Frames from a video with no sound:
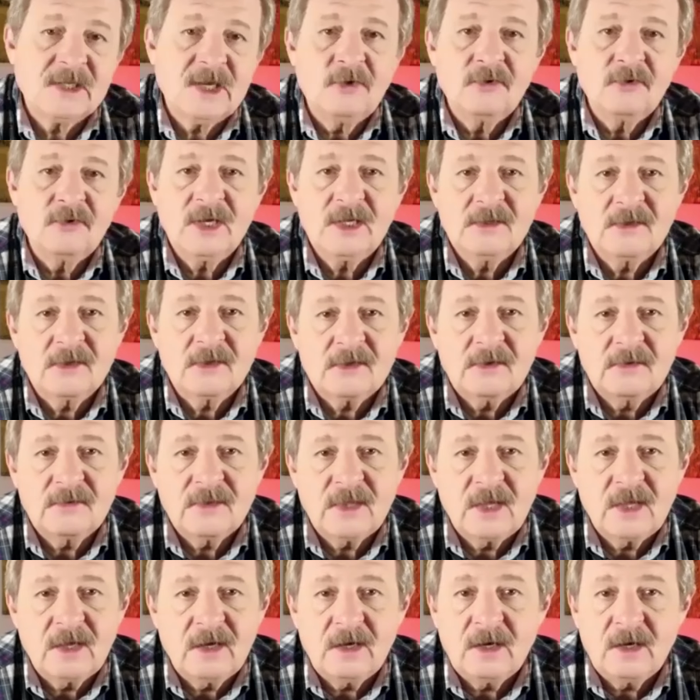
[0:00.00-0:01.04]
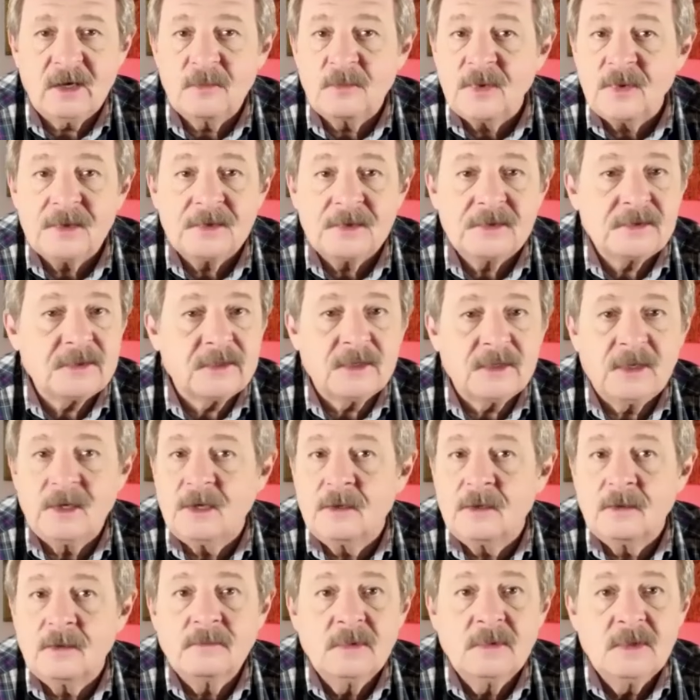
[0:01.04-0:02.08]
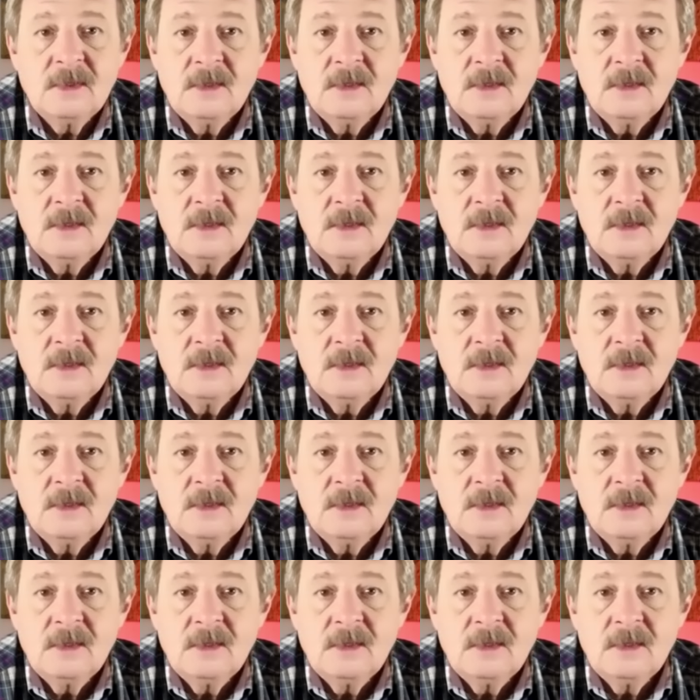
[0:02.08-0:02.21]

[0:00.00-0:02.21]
how ethical they are, but uh,